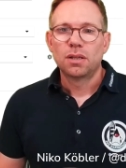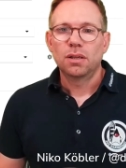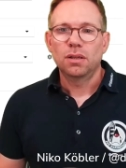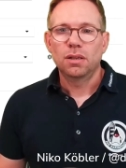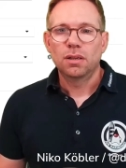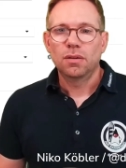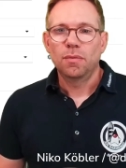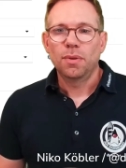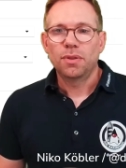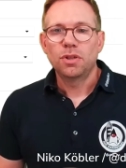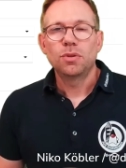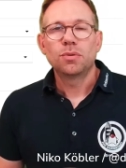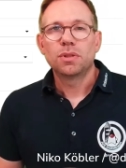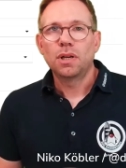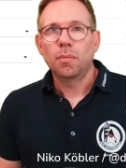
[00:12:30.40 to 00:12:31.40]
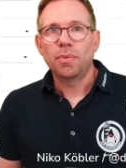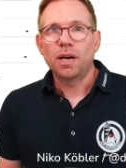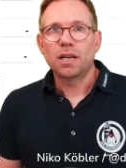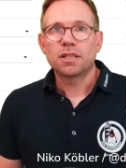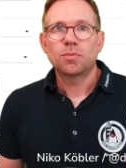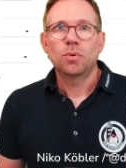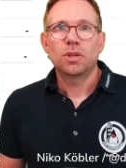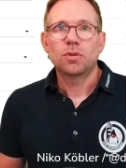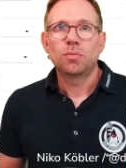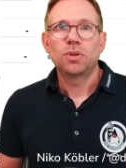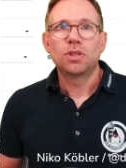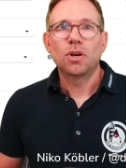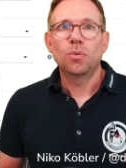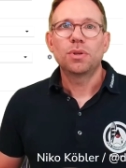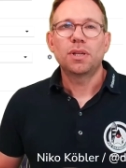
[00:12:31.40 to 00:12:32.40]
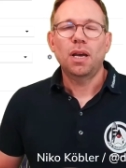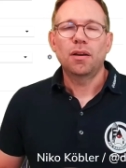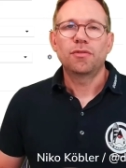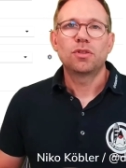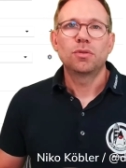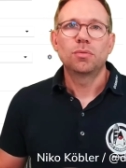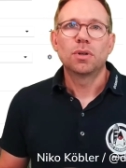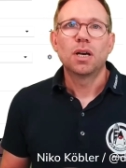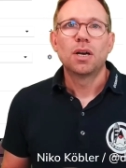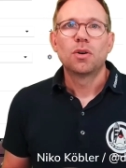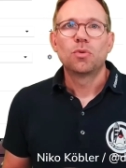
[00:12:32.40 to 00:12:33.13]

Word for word: with the username password. We don't have to